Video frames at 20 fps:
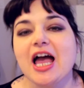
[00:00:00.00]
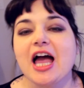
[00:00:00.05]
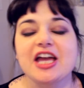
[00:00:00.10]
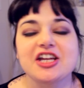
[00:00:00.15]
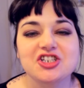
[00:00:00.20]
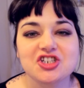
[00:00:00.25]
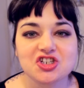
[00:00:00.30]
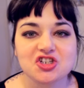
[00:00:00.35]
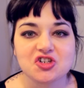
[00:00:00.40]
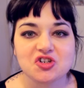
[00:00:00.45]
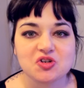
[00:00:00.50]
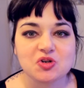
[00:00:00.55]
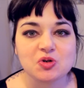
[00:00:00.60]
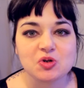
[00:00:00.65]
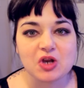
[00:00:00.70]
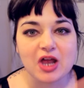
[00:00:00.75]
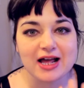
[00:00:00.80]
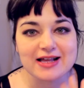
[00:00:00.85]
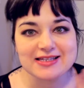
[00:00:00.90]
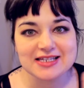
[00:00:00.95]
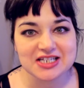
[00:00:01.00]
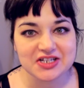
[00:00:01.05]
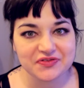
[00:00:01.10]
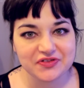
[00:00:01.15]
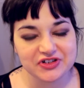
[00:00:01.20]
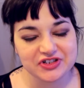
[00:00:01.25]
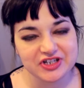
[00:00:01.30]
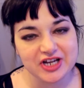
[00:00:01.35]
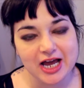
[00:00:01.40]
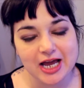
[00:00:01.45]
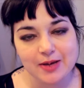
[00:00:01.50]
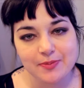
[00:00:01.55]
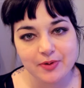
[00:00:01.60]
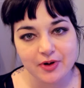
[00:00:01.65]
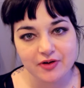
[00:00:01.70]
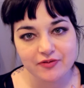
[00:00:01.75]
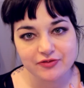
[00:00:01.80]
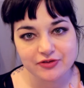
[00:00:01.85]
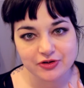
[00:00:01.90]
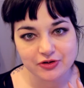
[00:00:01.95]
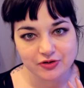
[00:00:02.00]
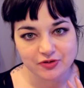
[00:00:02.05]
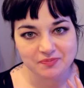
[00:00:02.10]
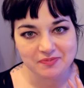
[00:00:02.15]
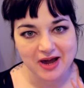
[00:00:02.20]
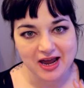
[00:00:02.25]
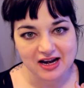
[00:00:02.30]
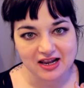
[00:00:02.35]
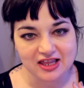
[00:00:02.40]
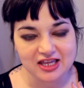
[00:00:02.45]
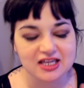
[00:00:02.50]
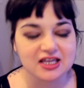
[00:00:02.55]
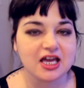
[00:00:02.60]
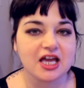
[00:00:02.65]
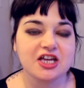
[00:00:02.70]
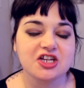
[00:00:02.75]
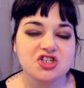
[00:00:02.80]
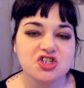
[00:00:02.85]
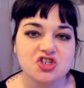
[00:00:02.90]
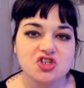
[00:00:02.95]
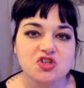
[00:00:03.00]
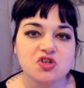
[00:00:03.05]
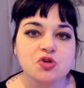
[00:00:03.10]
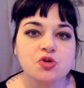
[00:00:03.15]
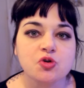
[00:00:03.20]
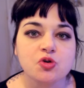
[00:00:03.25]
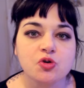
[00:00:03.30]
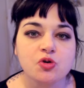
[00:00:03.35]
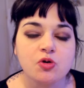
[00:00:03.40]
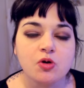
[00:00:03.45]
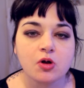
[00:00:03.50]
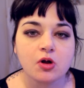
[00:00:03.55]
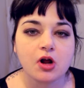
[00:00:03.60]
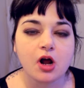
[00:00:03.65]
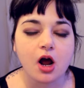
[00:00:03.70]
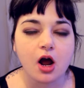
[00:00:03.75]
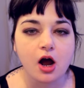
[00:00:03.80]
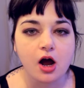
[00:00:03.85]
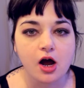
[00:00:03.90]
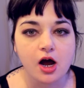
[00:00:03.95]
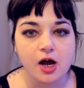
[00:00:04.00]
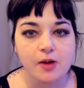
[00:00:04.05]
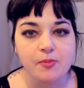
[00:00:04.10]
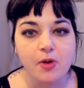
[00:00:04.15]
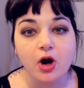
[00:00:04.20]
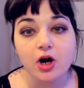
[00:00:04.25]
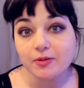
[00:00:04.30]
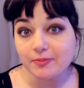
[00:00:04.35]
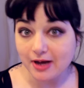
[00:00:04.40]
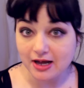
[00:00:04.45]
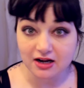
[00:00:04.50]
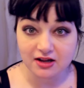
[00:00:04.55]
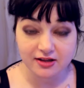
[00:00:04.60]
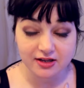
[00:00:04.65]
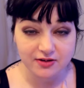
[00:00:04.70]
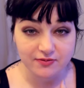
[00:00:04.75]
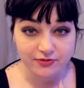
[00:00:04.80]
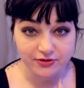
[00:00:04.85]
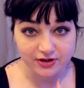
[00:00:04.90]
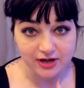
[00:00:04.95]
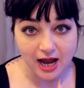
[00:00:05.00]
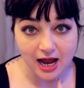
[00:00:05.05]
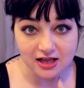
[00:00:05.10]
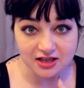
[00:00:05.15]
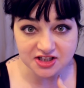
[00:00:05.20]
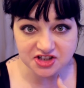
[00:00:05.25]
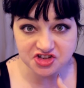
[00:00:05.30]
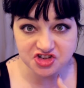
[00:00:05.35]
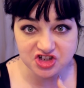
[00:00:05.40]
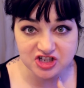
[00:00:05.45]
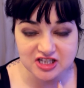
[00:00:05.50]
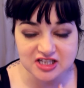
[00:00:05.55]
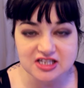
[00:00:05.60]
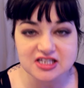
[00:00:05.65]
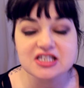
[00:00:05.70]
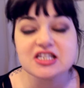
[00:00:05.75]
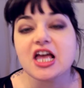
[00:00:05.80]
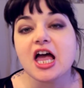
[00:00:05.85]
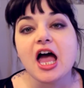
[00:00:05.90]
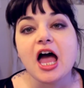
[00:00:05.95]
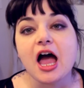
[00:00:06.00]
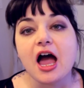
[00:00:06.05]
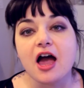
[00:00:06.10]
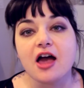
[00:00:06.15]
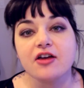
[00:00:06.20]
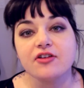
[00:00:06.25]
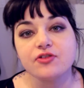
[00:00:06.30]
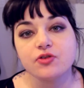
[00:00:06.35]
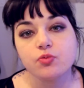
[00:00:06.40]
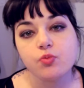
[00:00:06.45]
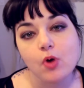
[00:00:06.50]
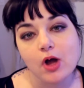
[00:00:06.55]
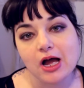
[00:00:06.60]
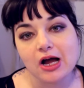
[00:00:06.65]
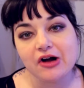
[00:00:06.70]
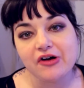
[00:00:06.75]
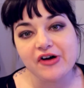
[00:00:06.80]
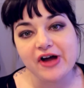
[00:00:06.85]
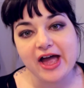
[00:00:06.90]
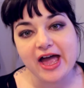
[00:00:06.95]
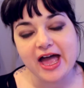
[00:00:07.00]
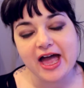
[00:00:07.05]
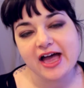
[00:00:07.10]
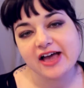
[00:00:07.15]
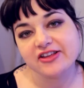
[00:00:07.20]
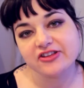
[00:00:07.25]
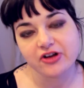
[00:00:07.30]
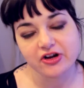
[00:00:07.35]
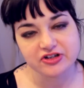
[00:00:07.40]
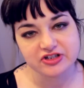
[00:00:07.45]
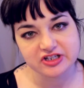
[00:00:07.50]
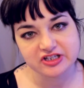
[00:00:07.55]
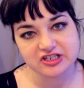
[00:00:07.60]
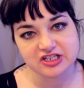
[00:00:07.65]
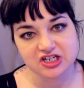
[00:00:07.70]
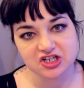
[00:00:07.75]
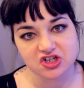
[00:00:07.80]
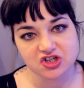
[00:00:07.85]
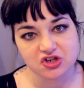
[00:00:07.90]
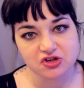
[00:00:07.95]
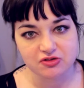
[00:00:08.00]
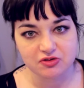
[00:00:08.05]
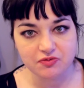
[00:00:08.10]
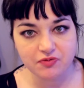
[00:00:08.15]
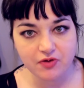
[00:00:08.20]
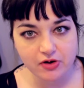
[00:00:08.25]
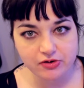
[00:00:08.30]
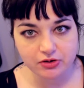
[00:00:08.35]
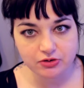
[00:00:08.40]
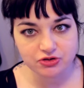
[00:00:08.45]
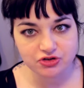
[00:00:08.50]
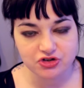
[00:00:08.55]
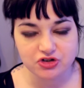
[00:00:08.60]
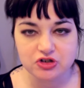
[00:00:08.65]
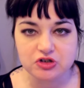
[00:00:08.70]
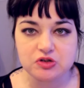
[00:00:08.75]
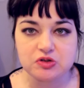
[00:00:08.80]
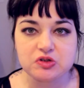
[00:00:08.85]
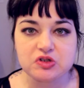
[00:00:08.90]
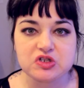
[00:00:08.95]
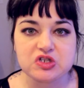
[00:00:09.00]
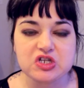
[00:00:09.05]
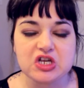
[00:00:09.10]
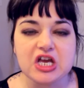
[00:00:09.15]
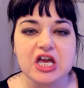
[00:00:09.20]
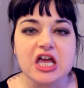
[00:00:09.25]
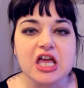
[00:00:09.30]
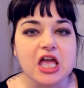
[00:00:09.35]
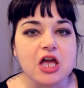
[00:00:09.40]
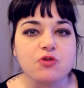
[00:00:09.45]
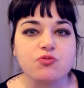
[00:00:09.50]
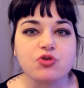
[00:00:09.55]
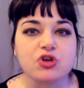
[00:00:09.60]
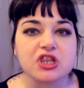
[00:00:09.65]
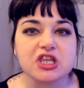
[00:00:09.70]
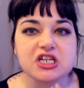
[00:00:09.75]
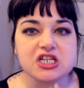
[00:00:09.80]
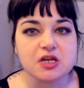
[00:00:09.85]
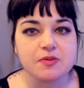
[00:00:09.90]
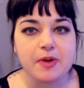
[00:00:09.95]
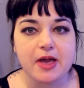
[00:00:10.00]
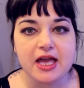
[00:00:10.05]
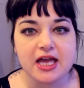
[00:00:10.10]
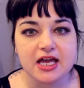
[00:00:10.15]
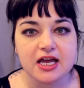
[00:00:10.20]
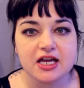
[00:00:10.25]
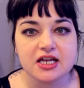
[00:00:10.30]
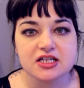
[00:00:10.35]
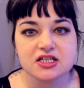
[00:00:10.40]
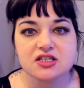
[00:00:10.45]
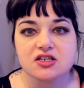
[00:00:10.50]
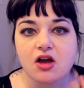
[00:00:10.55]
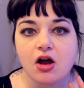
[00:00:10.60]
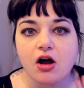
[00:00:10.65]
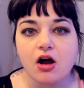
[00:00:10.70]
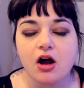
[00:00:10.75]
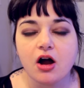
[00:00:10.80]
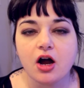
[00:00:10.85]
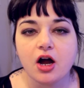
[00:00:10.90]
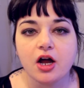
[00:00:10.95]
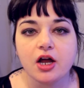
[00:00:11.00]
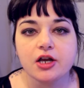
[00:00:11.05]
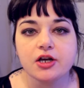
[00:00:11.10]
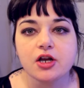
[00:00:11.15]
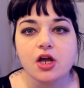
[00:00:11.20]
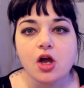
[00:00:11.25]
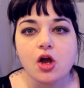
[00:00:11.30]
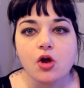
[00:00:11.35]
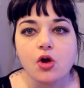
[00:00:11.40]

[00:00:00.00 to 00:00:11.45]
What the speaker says: I do lots of different type of nude modeling. I do art modeling for colleges as well as artistic nude photo shoots. It really depends on